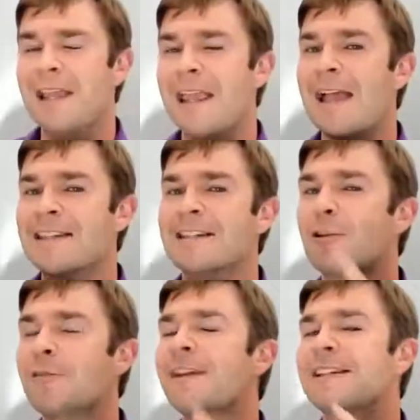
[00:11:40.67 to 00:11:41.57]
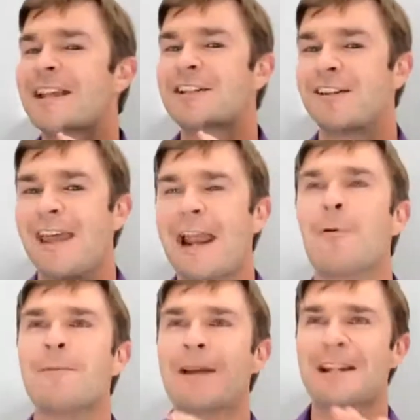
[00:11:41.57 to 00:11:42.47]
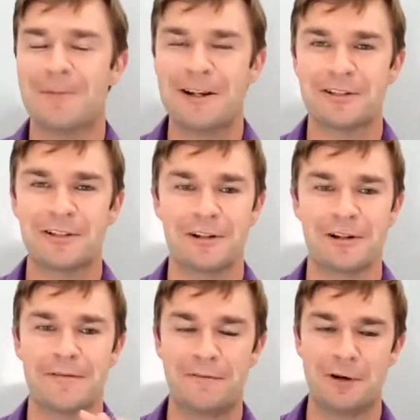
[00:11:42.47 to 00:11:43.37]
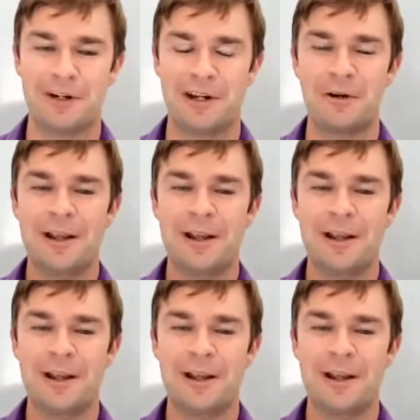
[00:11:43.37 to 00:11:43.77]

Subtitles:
as a sort of an extension of that, I want to paint a picture for you.